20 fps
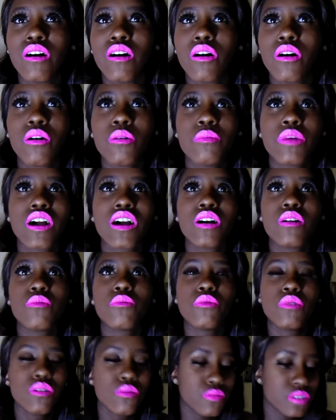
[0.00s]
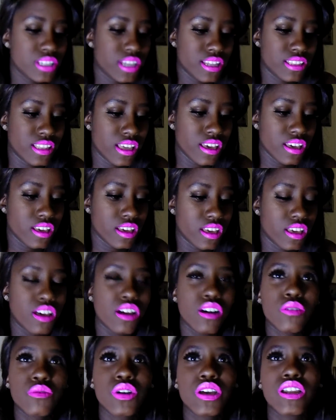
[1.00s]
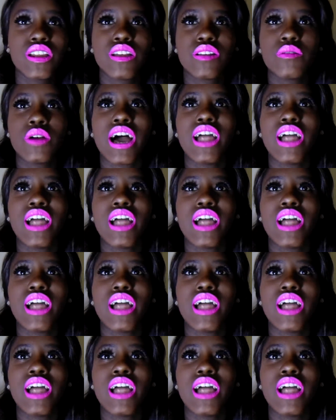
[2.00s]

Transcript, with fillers: Oh my God, what was I thinking of getting?